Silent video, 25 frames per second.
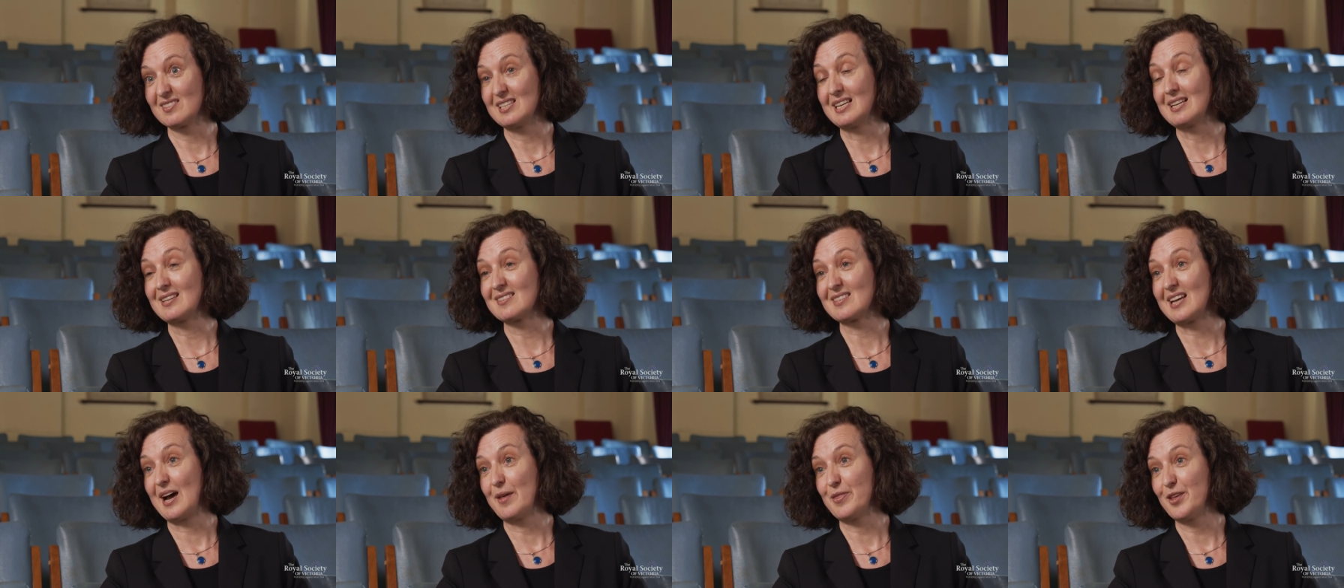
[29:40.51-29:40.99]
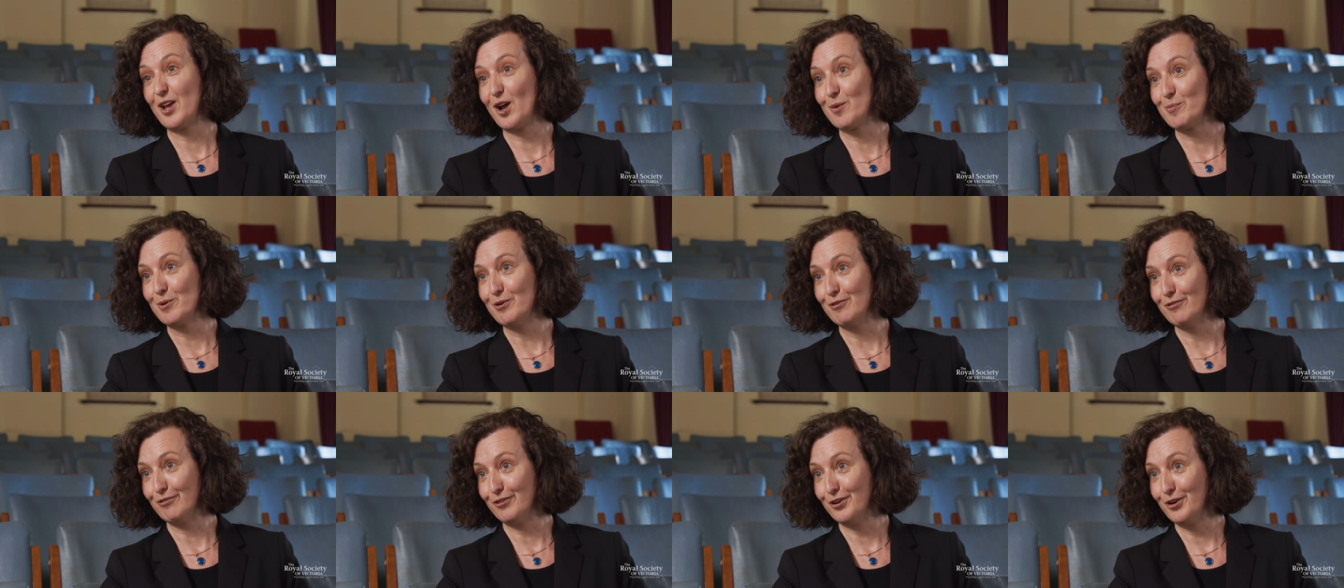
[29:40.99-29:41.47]
Things like the
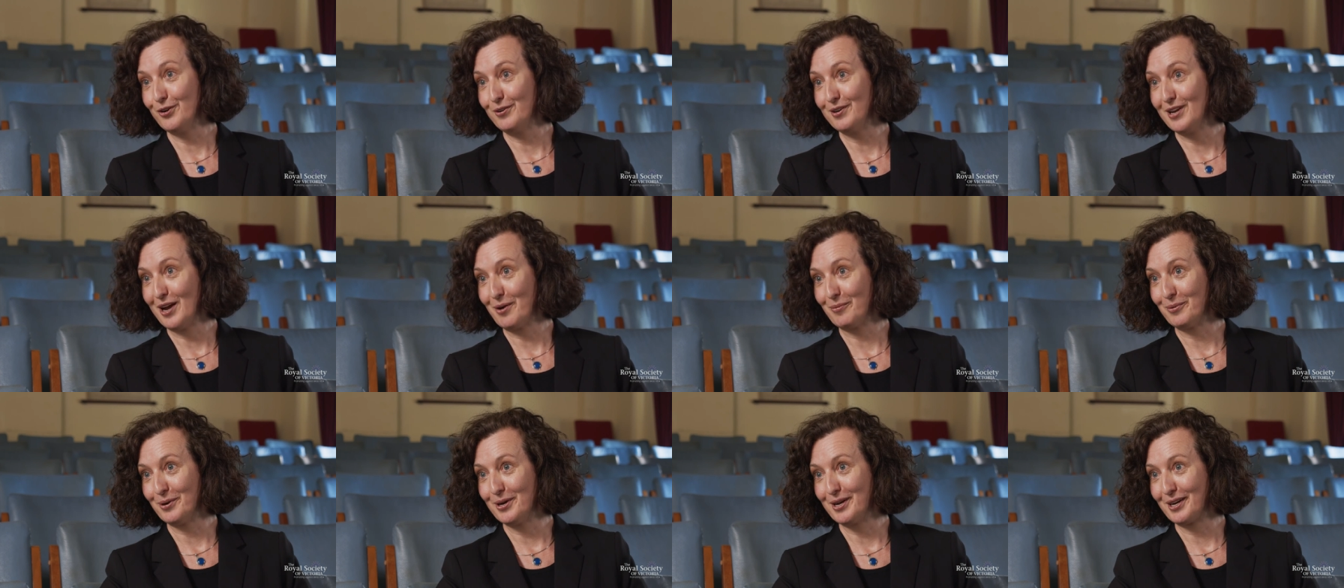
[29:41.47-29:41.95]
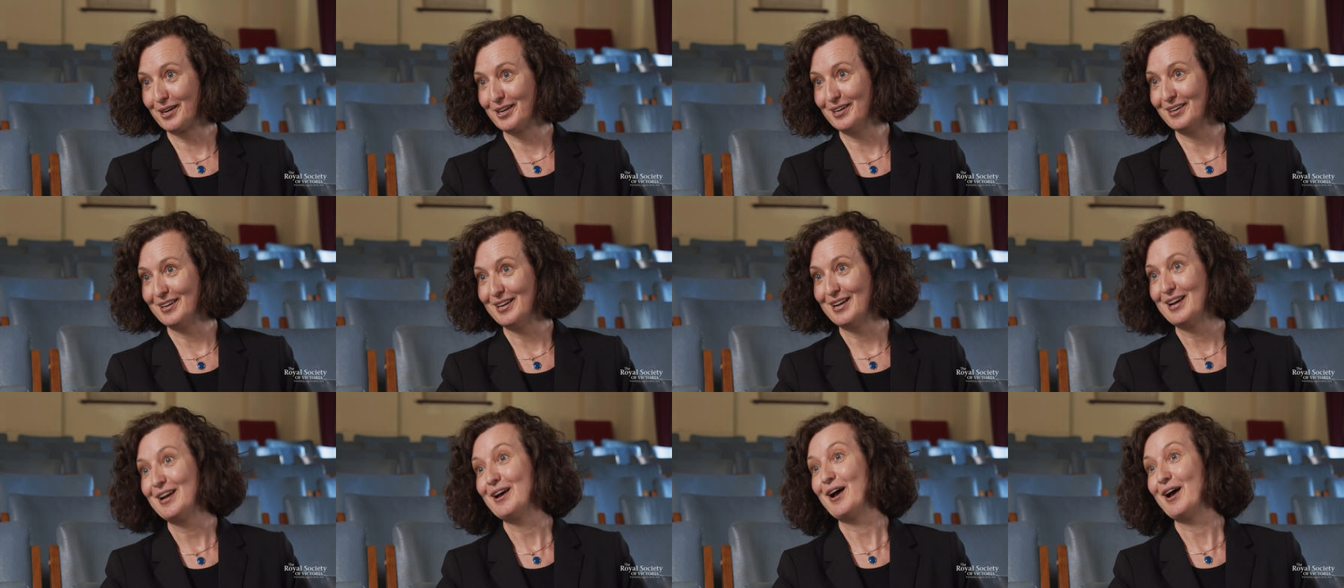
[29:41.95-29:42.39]
Open Food Network and